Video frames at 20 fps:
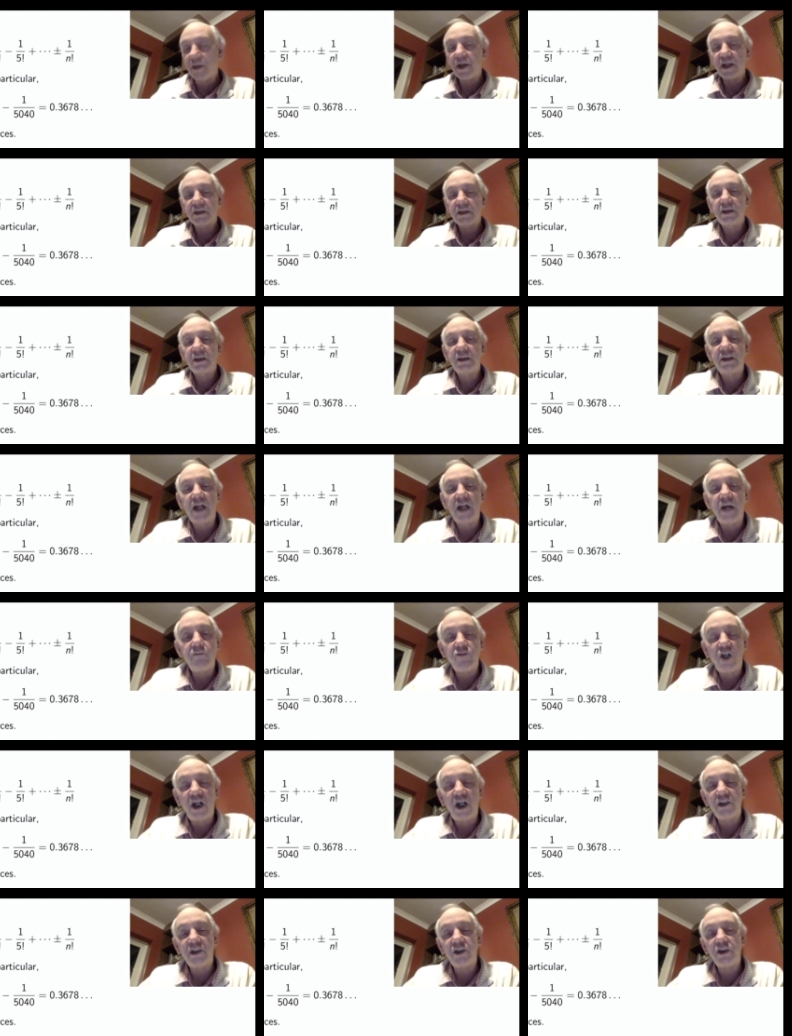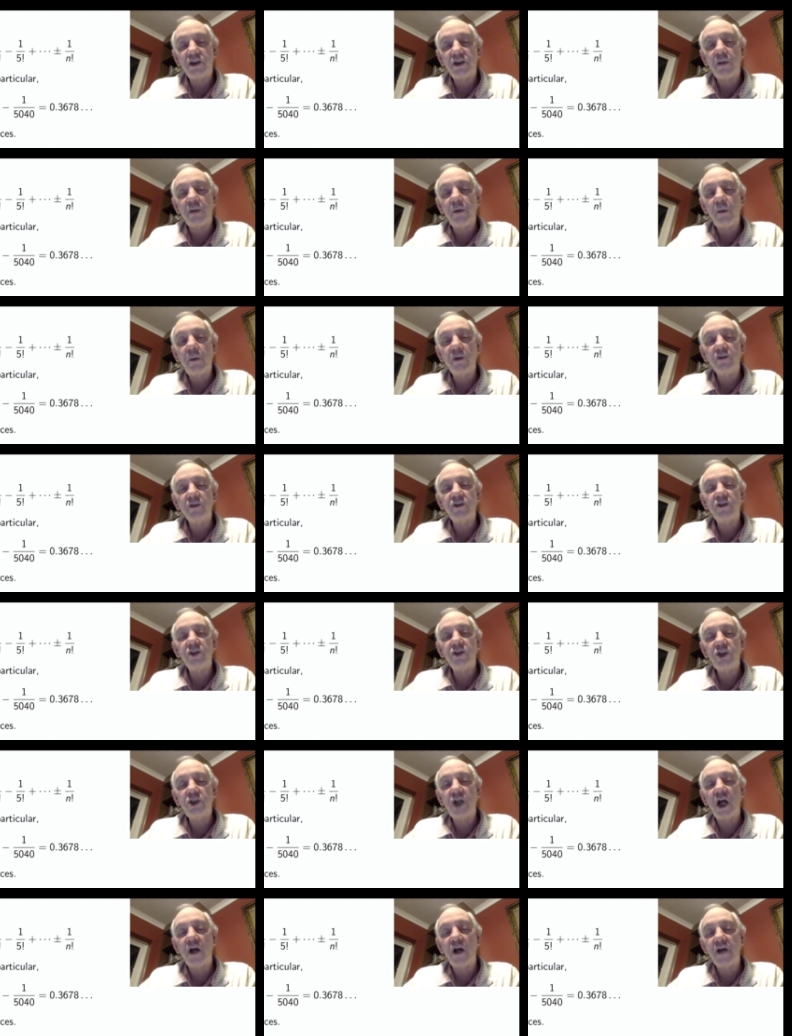That's the same relation. So we want to
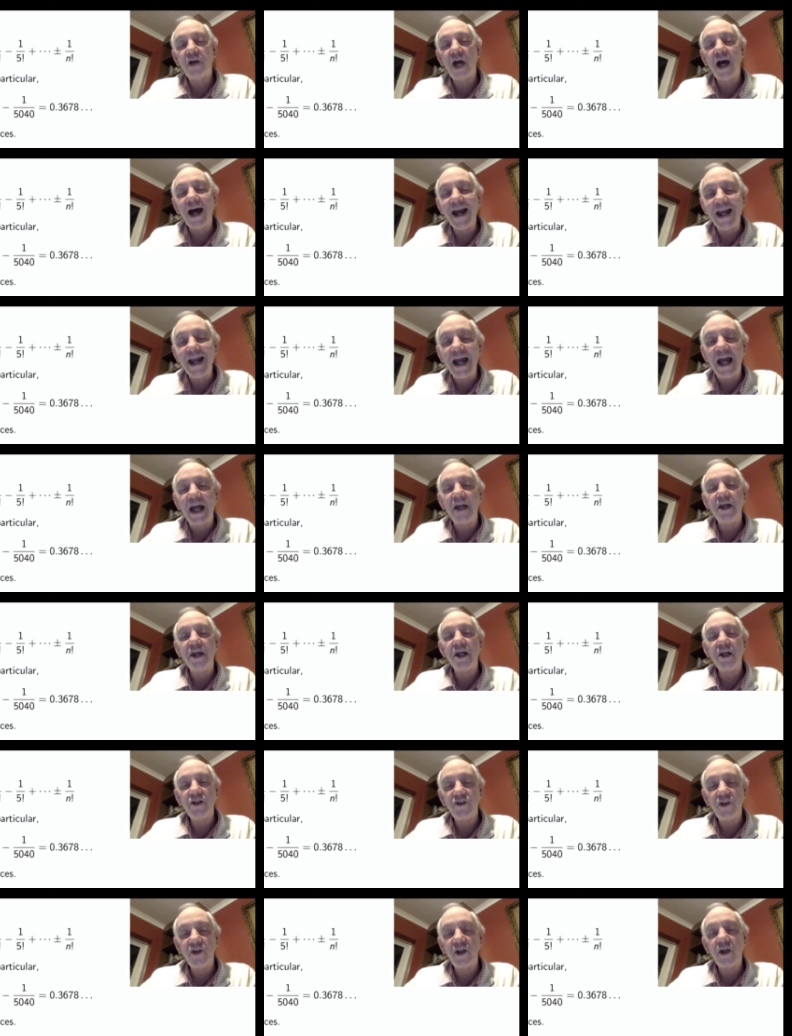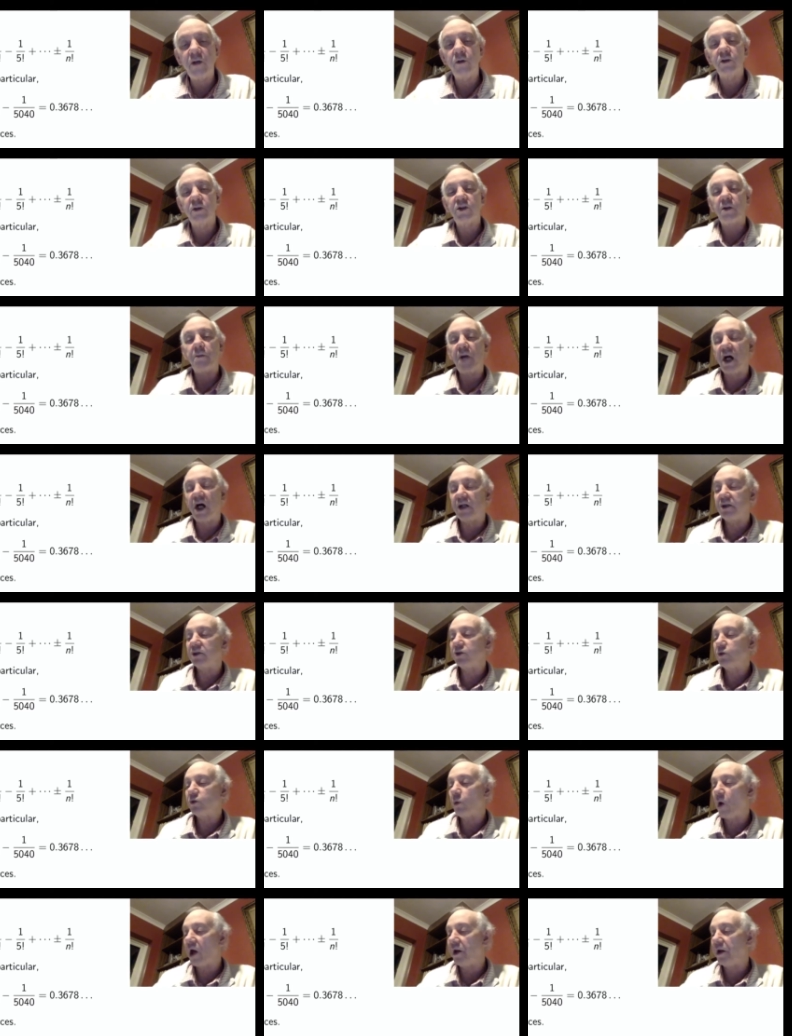show that an is equal to
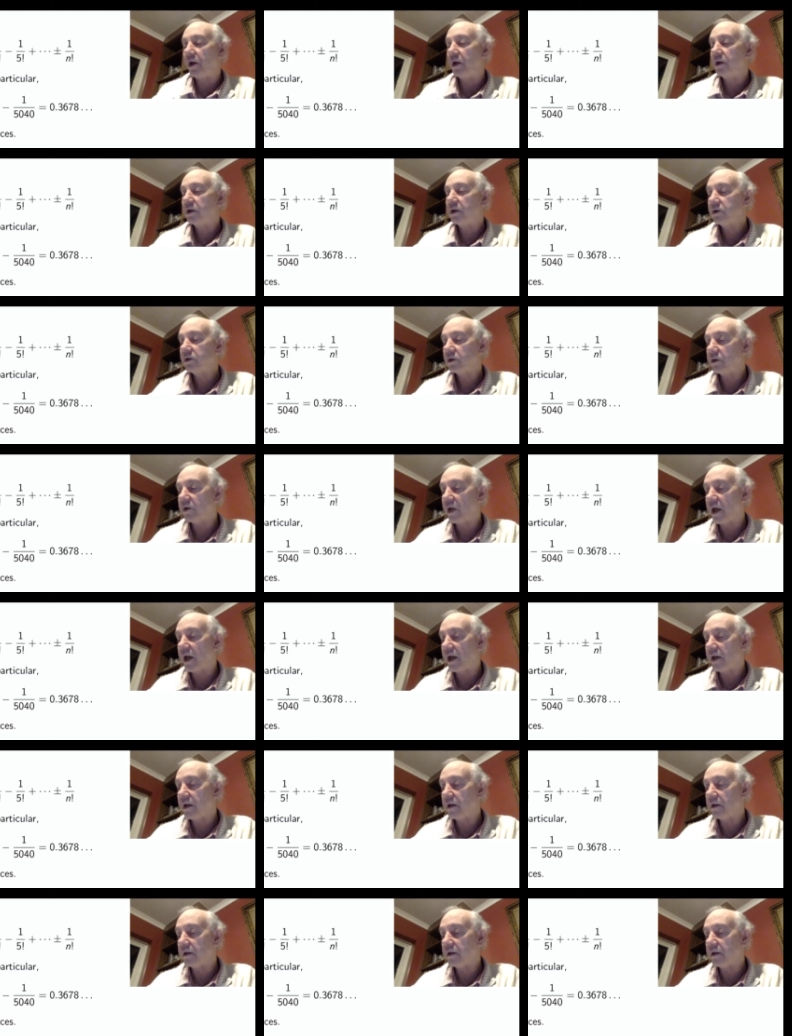minus 1 to the n.